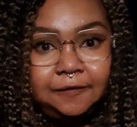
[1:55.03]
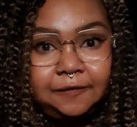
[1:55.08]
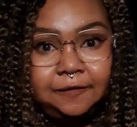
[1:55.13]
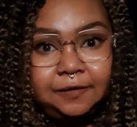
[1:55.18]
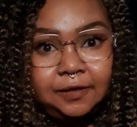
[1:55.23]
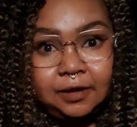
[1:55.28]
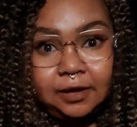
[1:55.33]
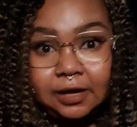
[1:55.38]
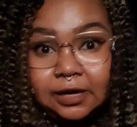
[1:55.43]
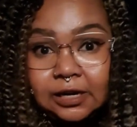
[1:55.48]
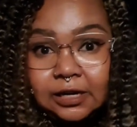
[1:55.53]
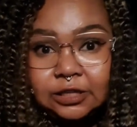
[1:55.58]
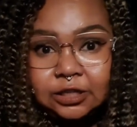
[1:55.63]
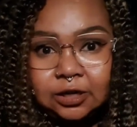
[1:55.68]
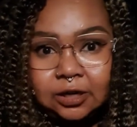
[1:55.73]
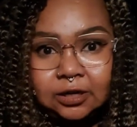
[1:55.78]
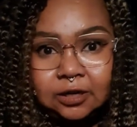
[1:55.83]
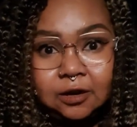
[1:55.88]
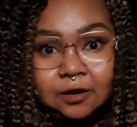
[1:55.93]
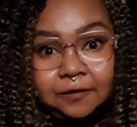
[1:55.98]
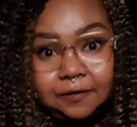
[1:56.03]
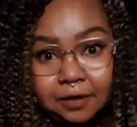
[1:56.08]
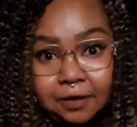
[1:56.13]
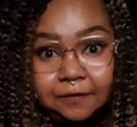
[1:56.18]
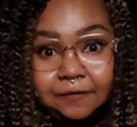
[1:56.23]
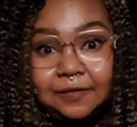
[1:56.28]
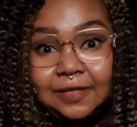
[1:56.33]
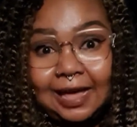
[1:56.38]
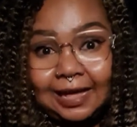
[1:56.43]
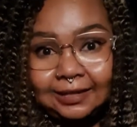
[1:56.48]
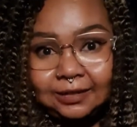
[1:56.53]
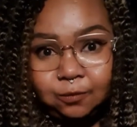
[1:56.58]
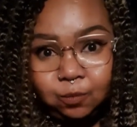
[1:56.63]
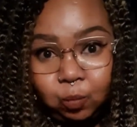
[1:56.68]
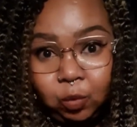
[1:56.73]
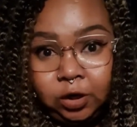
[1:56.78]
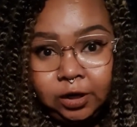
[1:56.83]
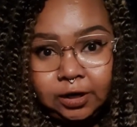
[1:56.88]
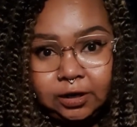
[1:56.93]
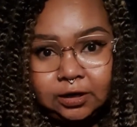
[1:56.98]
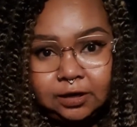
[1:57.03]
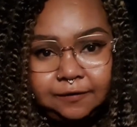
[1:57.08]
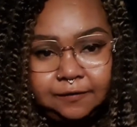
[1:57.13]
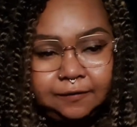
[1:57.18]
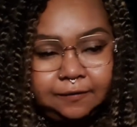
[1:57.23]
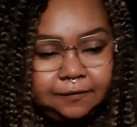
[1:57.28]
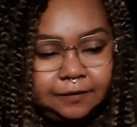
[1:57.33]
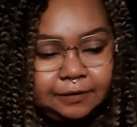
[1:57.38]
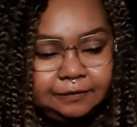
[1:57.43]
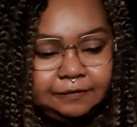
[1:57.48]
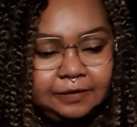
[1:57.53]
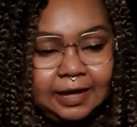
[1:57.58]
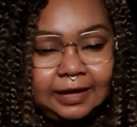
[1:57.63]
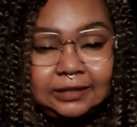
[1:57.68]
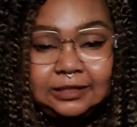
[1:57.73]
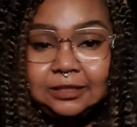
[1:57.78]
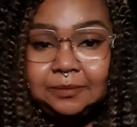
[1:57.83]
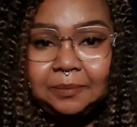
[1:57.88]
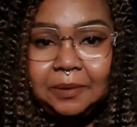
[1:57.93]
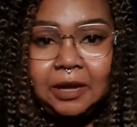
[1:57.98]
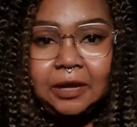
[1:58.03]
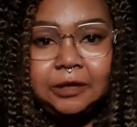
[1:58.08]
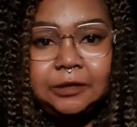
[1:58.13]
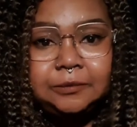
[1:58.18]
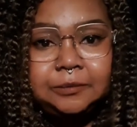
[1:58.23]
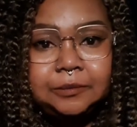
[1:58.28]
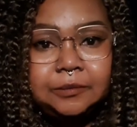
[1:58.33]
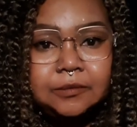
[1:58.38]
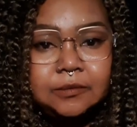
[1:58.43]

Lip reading: the honey jar, of that work, of that spell.